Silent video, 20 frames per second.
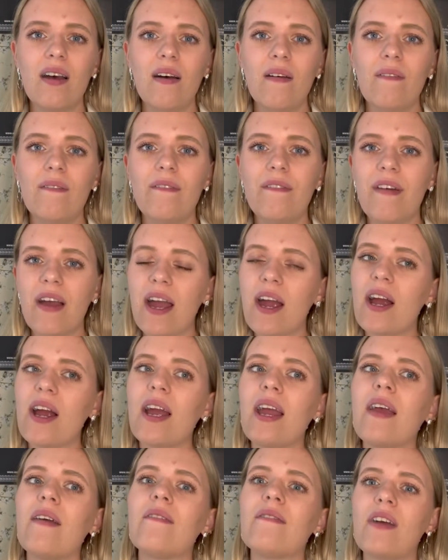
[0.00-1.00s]

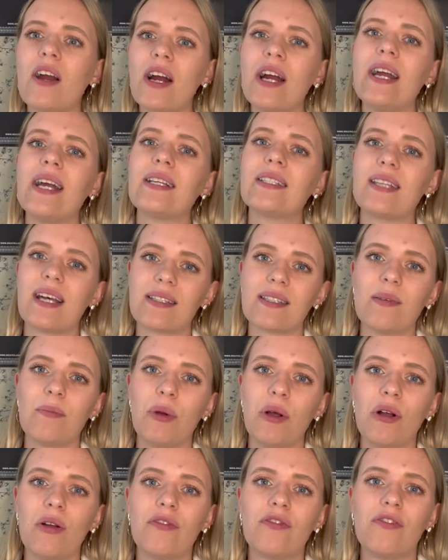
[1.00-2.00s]
very
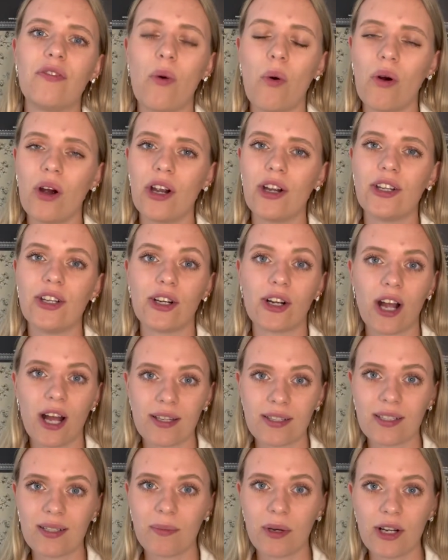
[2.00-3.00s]
accessible for your
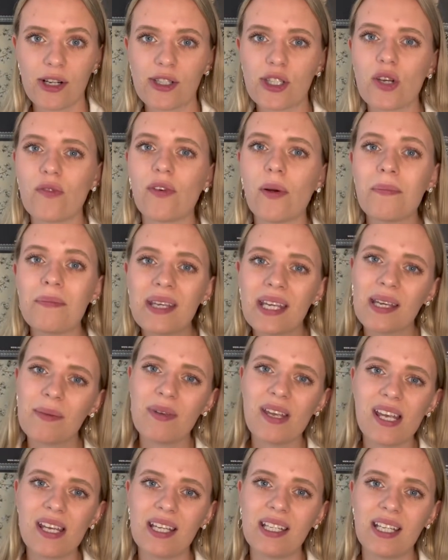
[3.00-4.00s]
customers. So for me,
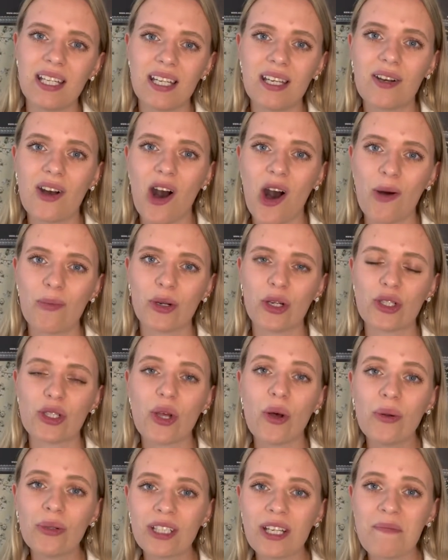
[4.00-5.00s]
being an e-commerce
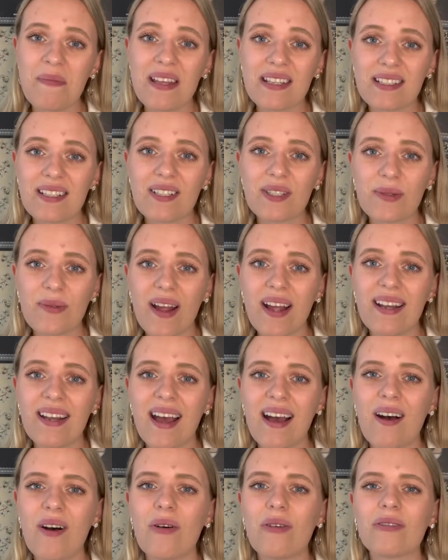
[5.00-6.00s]
only business right
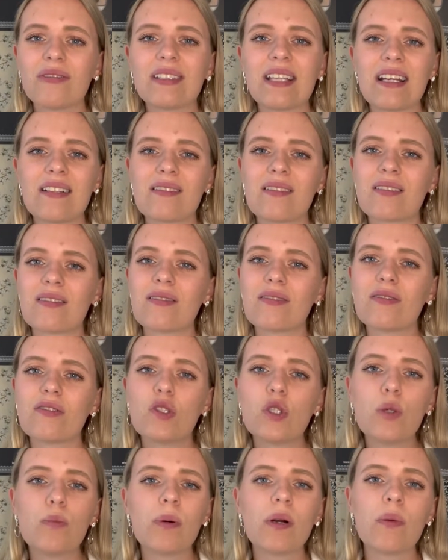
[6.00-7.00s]
now, that's
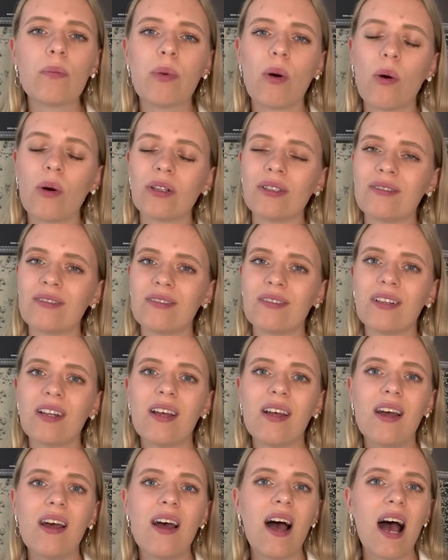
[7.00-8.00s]
super important.
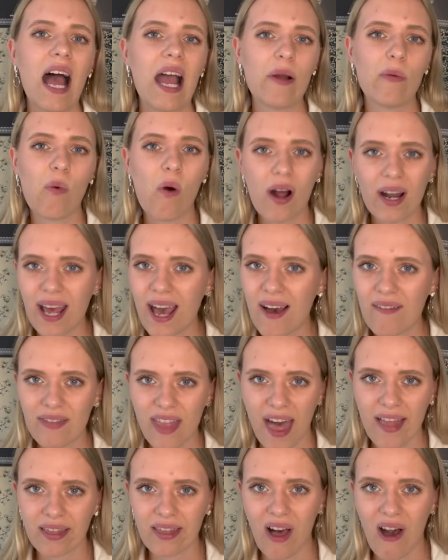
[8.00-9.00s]
I want to have
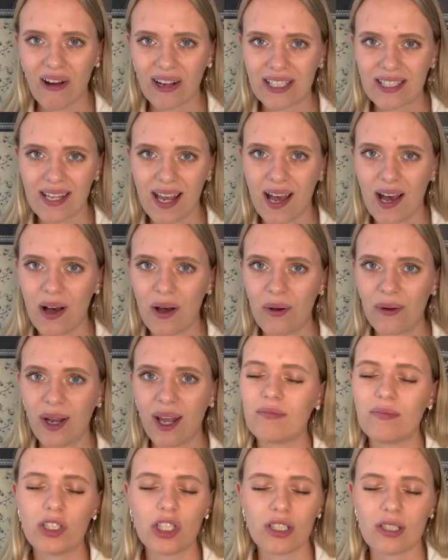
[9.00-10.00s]
that locked down.
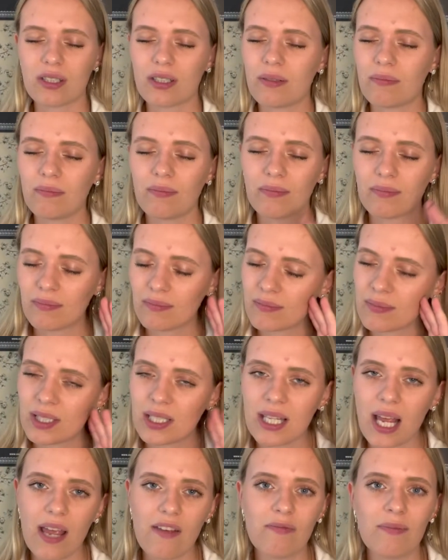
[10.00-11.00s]
Just
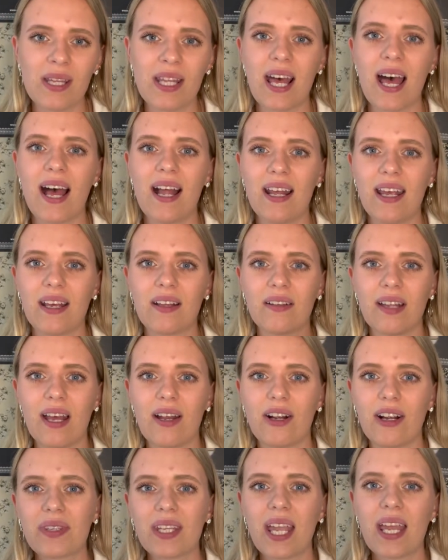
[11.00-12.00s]
save me the headache
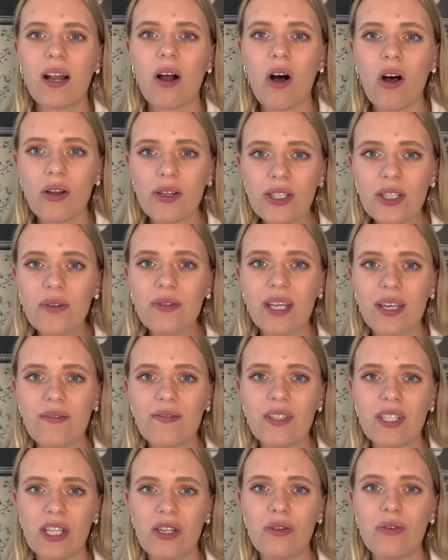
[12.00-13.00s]
later. It also
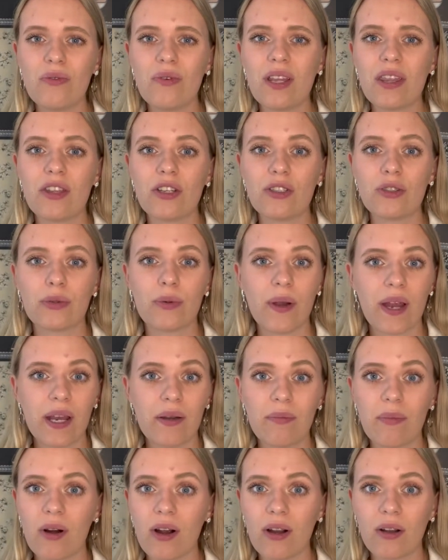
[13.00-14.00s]
gives you the
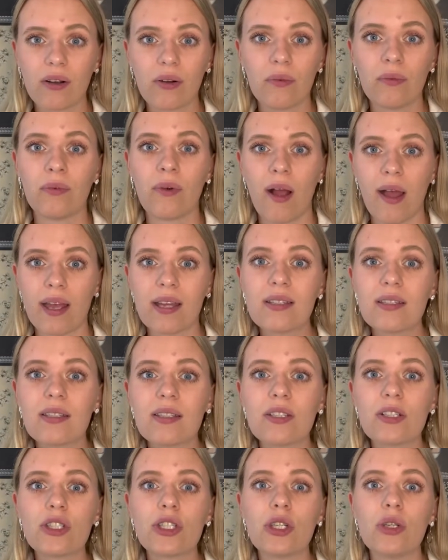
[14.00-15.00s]
trademark
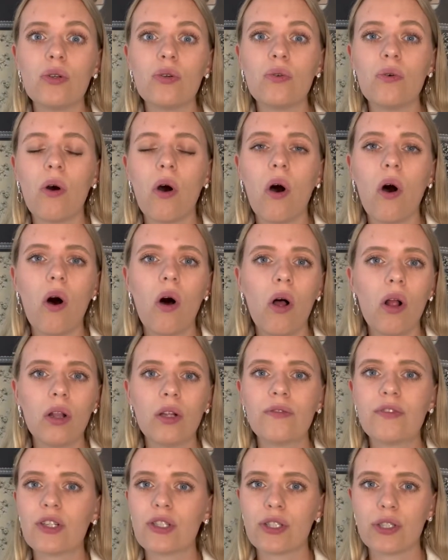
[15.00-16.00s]
rights to all
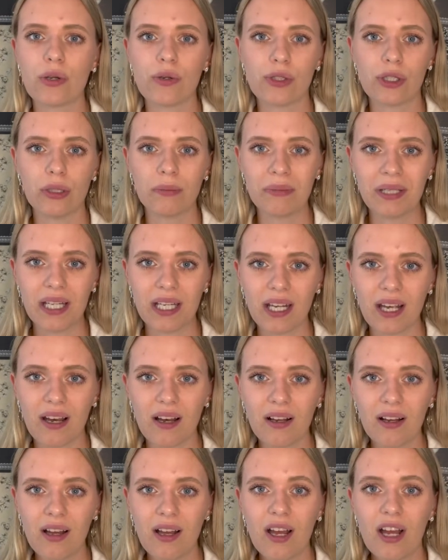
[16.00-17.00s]
of your social media.
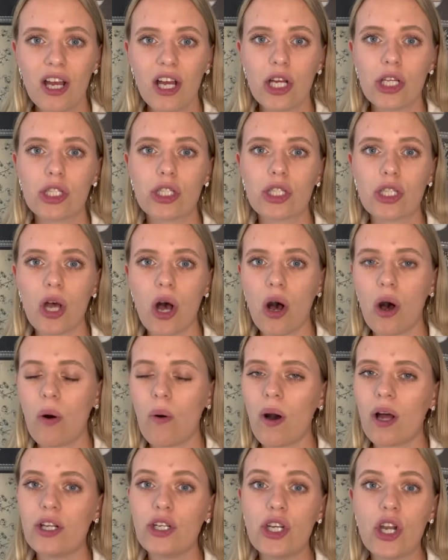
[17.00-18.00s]

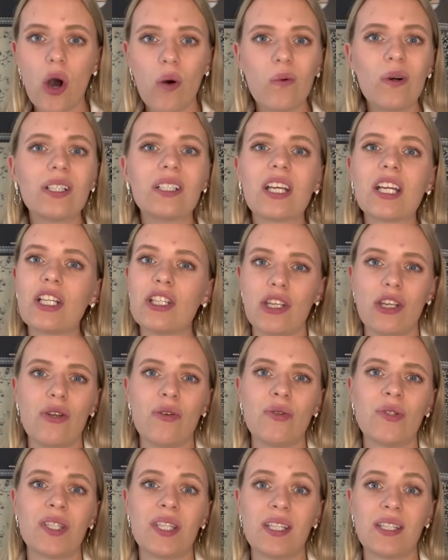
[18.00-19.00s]
So no one can
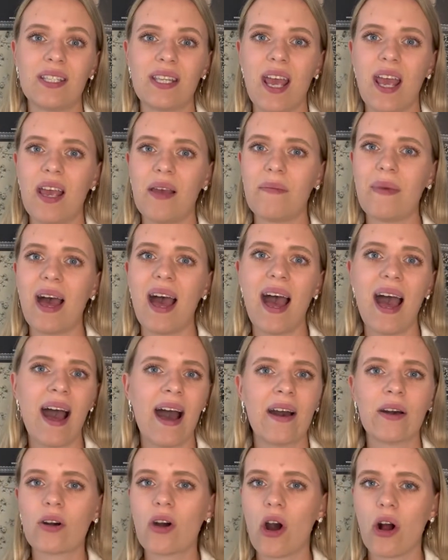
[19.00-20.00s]
use the same
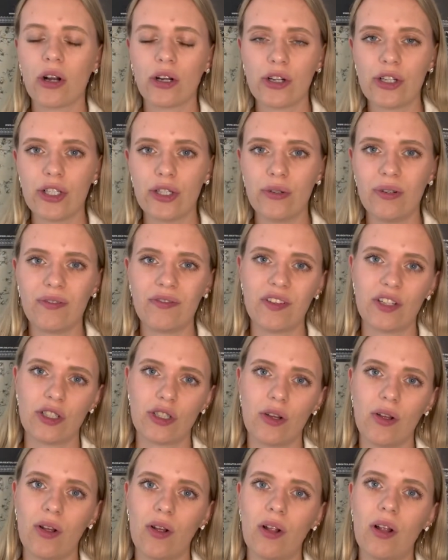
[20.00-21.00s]
@Carter June
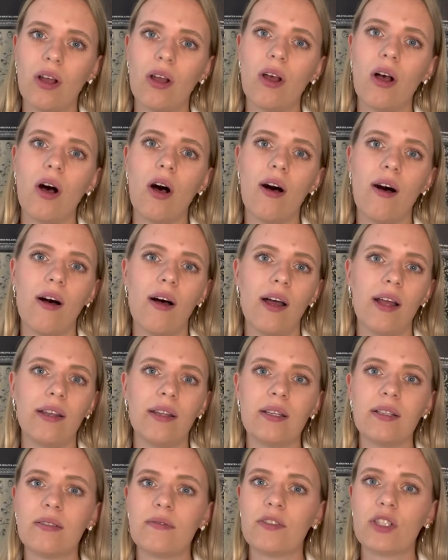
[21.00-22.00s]
Official on
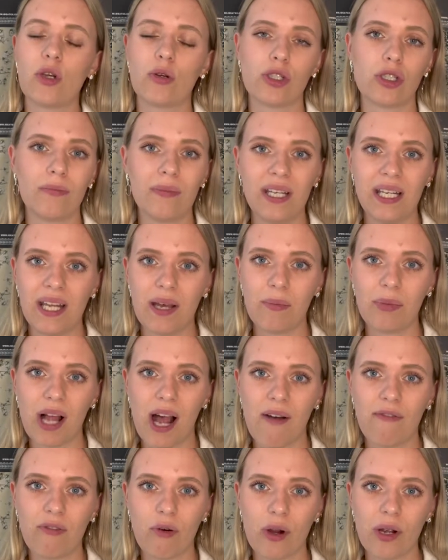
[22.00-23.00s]
social media
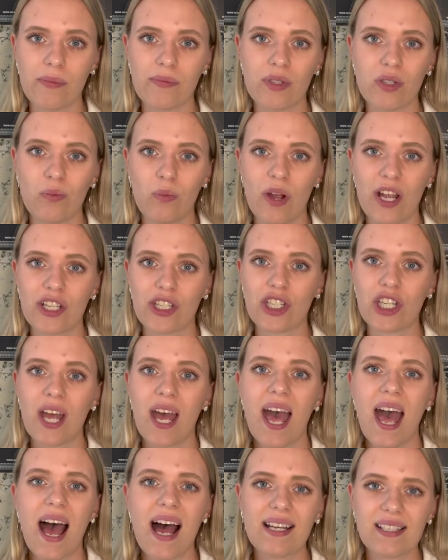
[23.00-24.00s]
platforms, which,
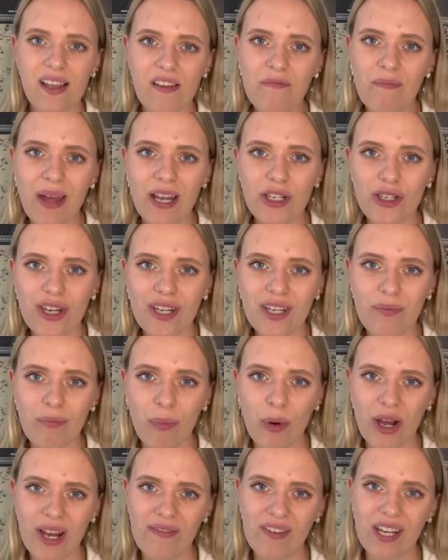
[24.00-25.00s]
as I've mentioned in
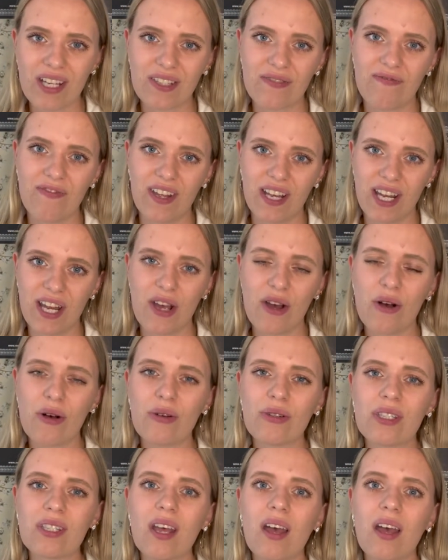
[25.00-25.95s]
previous videos,